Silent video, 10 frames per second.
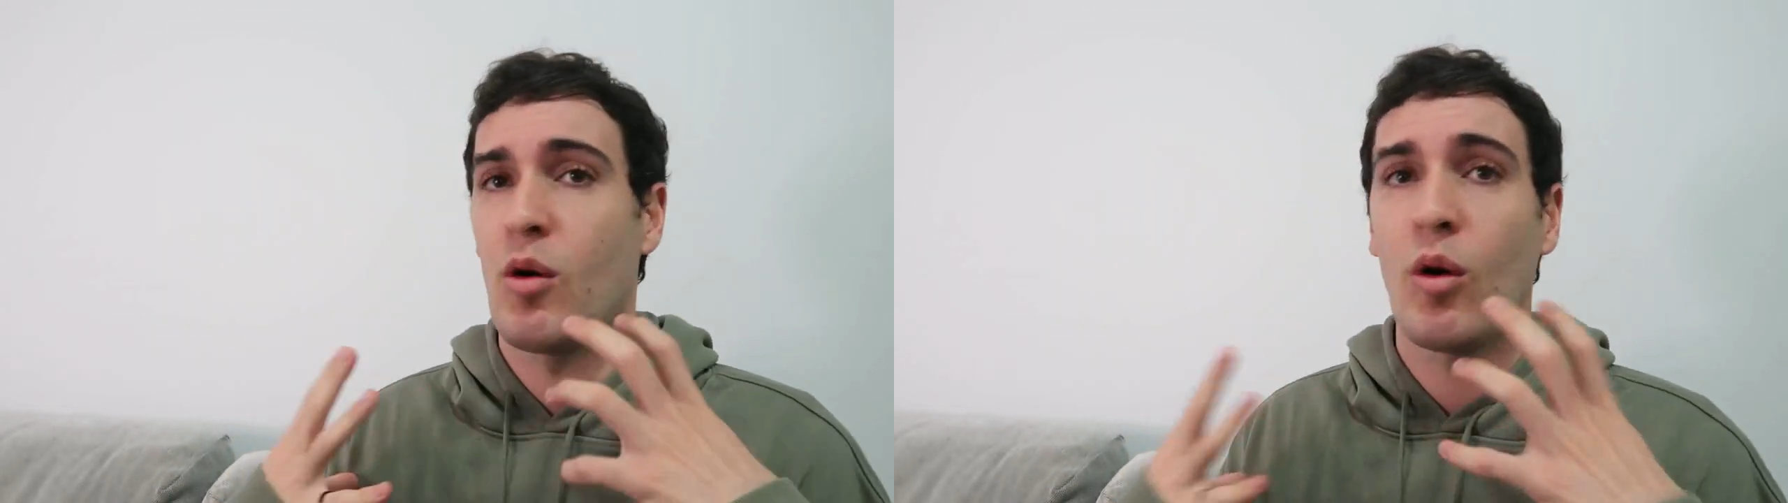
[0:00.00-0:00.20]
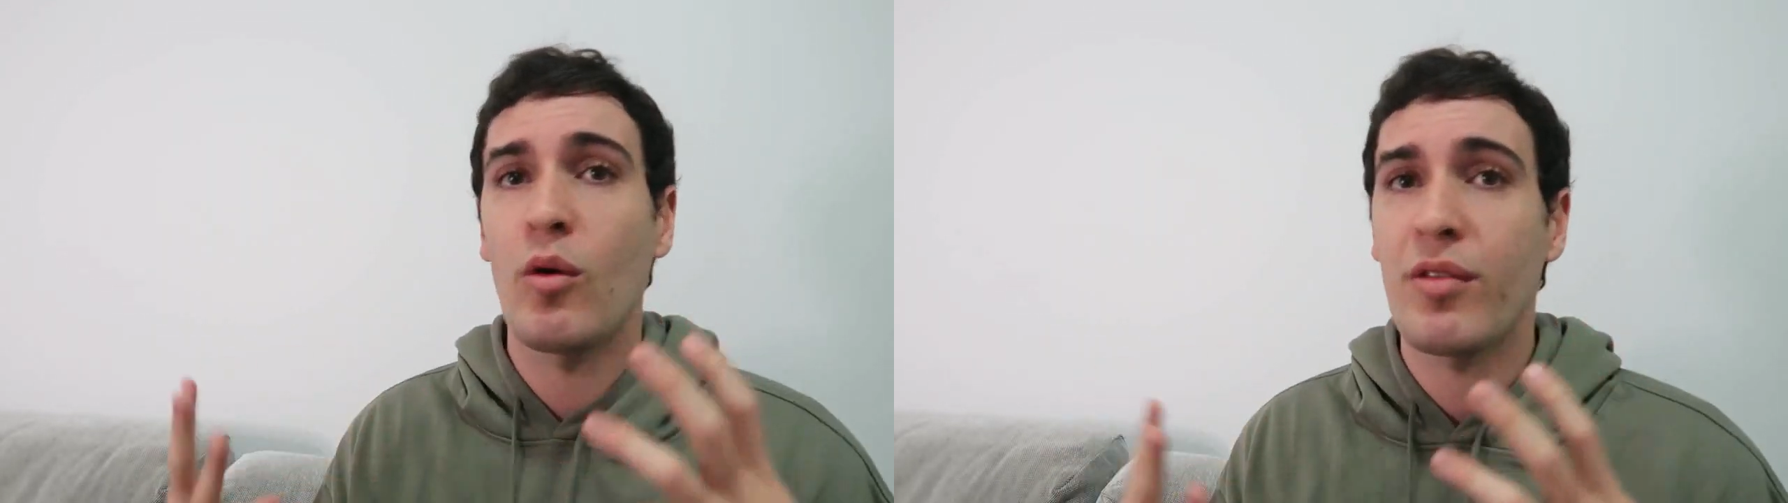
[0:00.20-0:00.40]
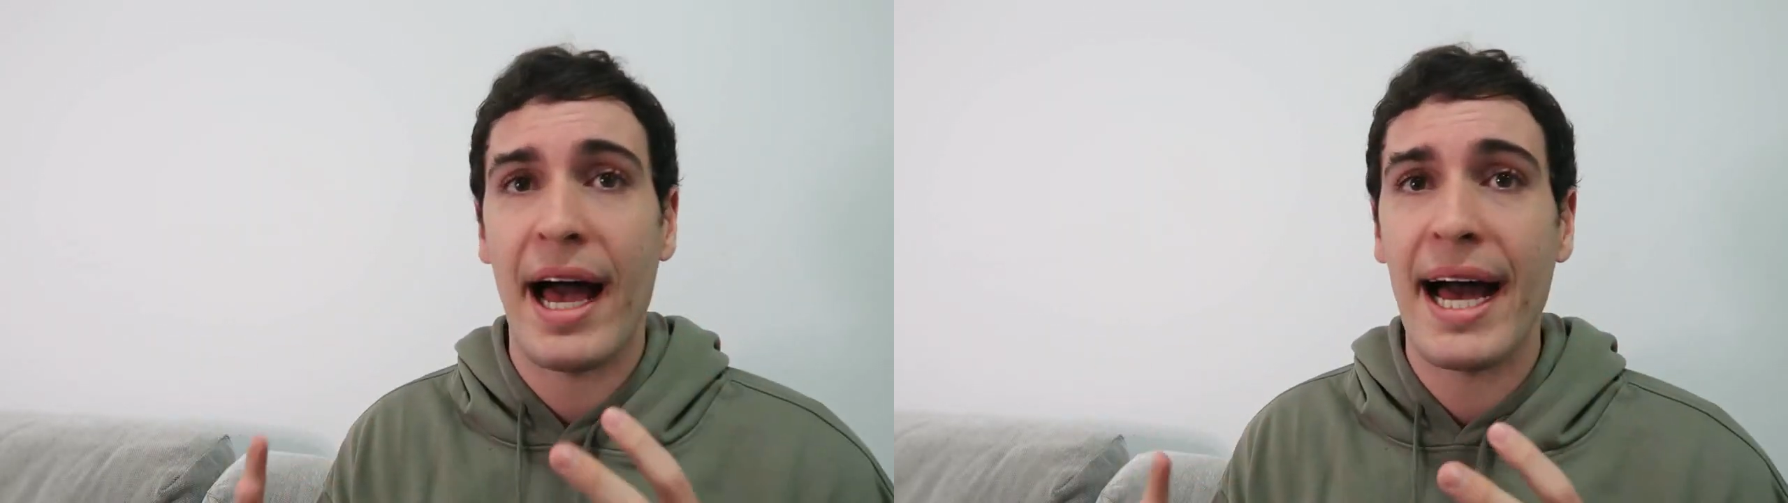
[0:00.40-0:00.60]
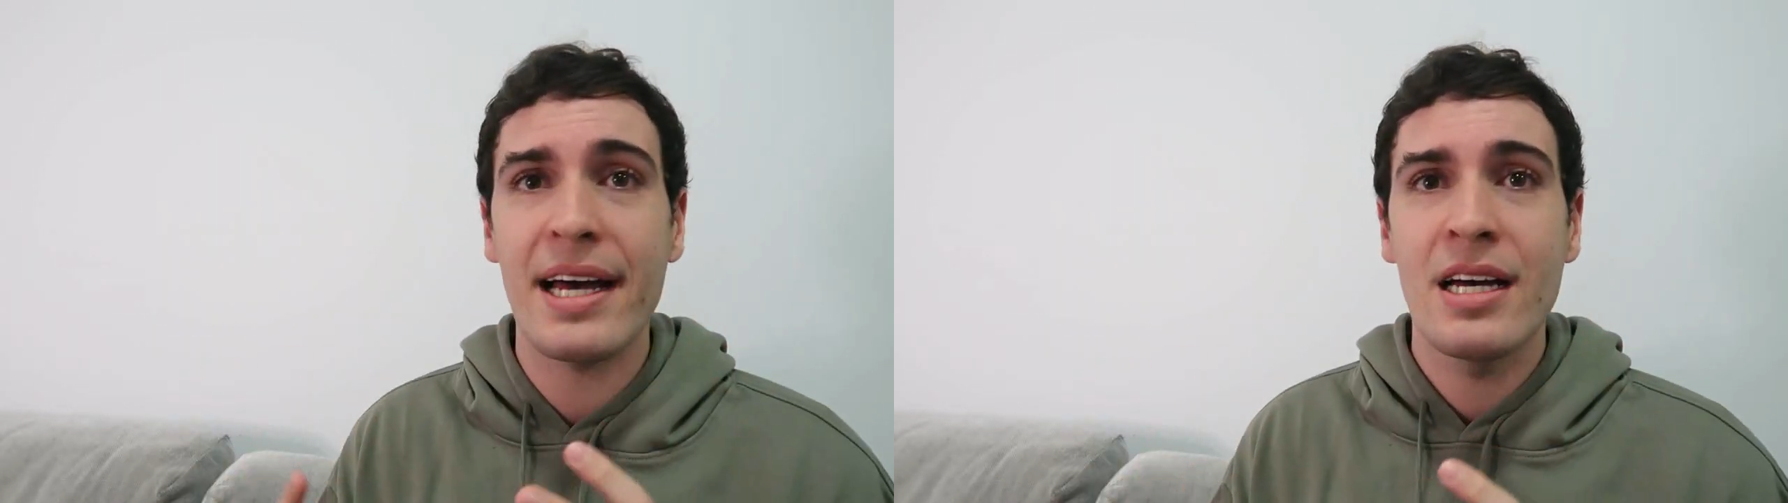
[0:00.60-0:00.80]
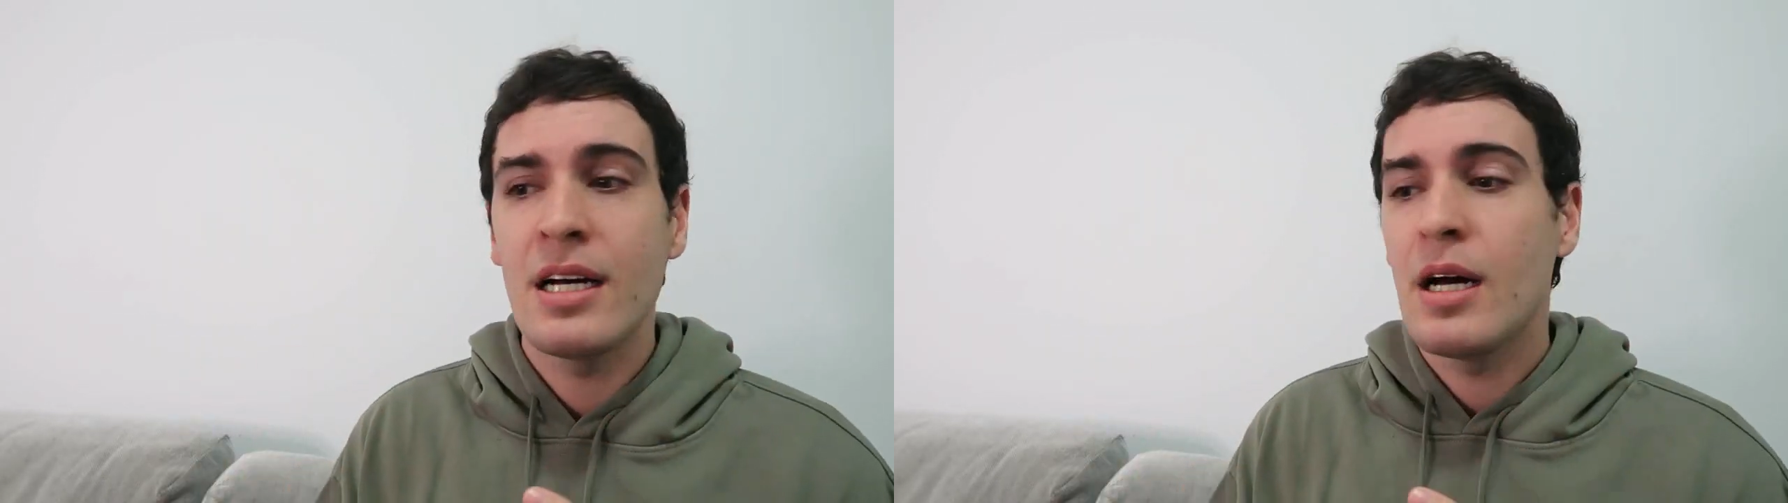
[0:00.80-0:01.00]
all
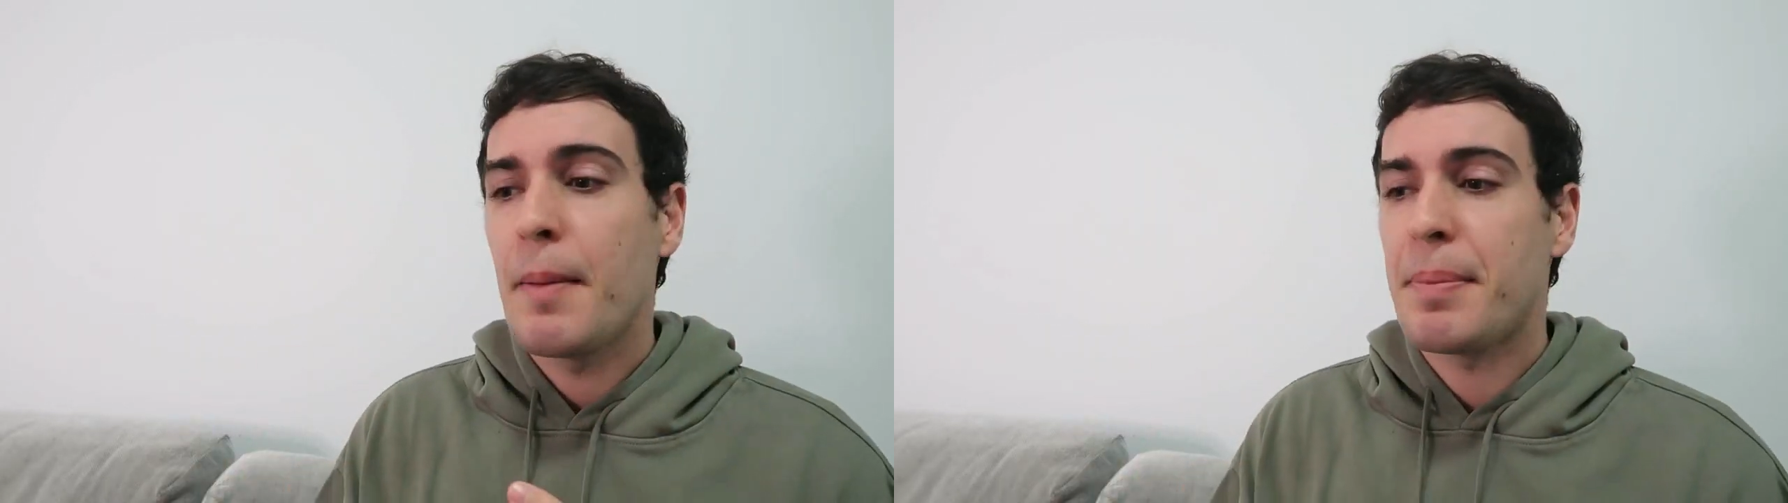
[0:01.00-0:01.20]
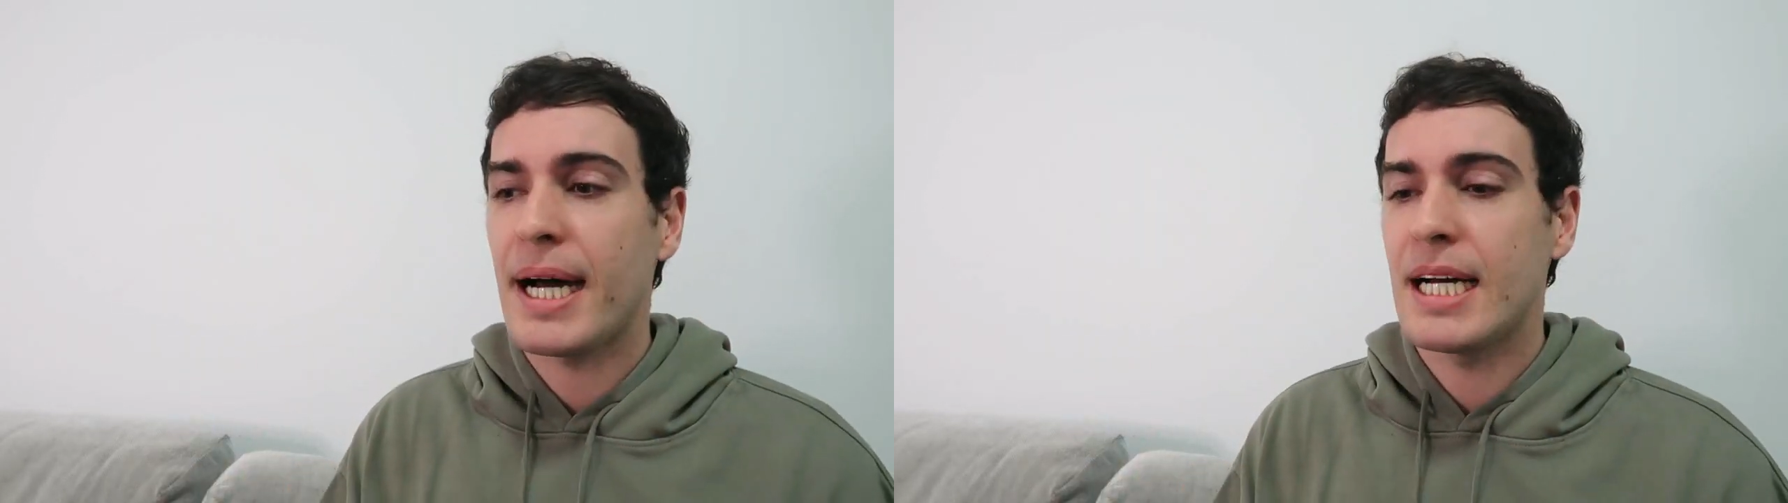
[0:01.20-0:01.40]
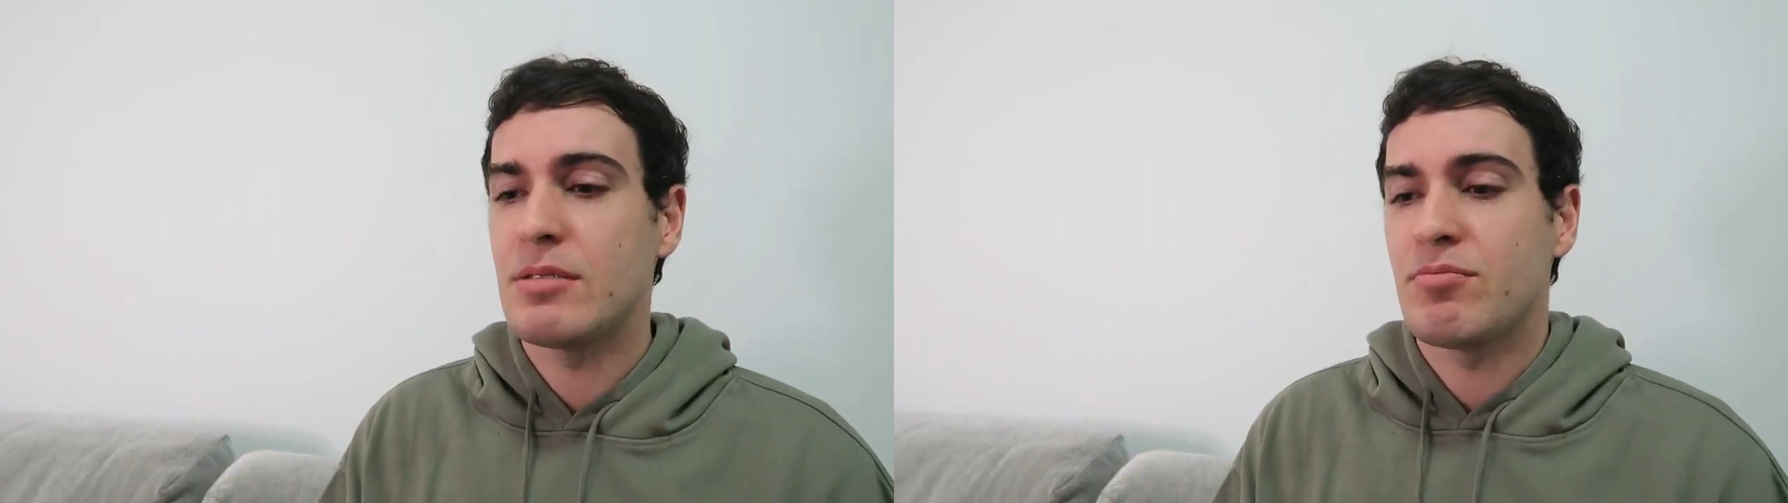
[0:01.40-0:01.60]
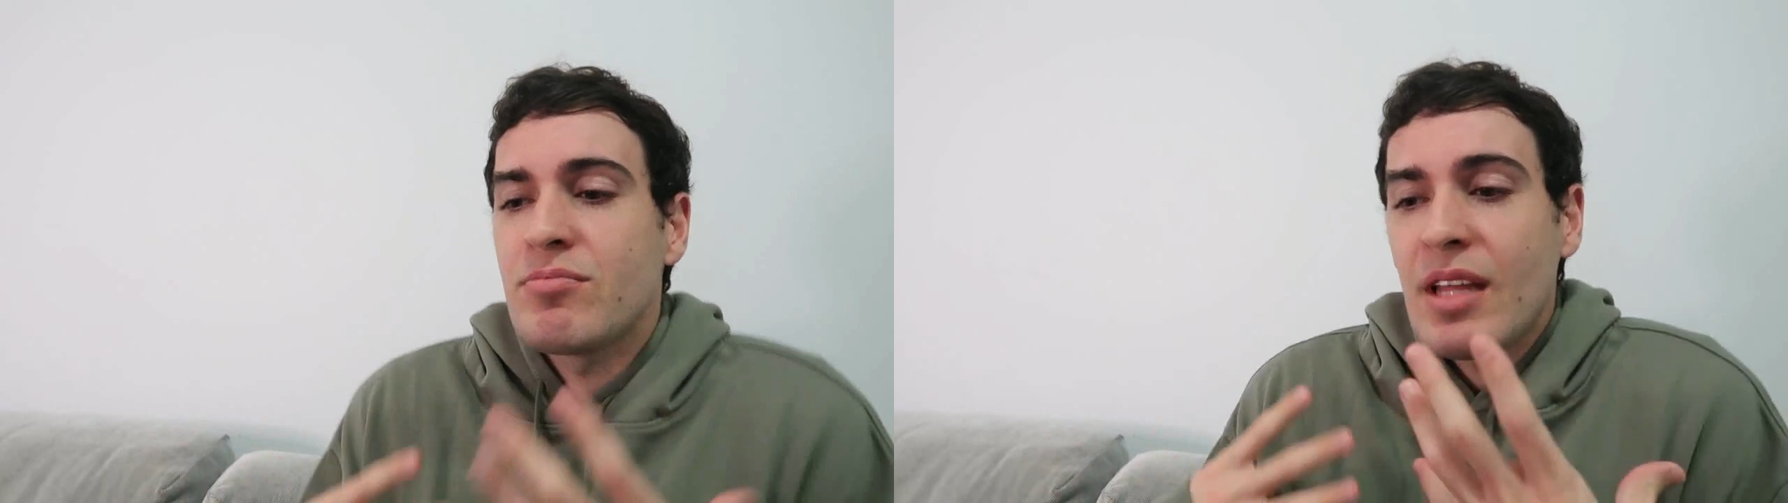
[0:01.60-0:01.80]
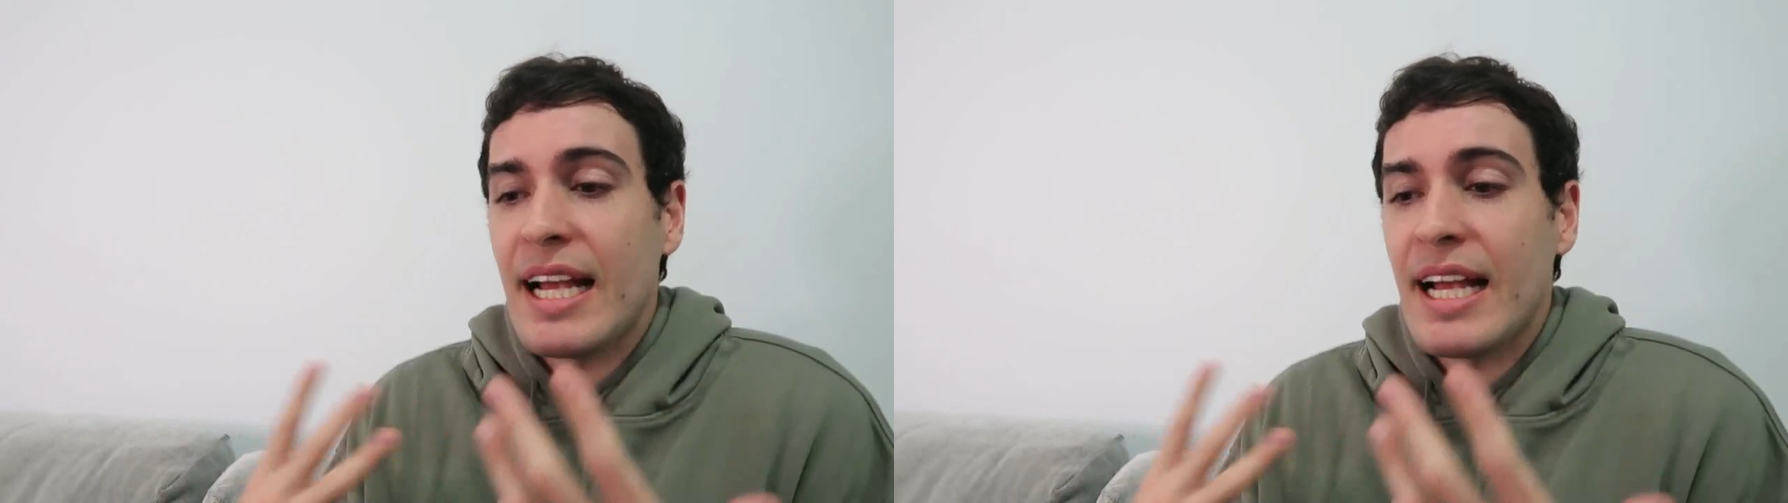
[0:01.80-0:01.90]
that but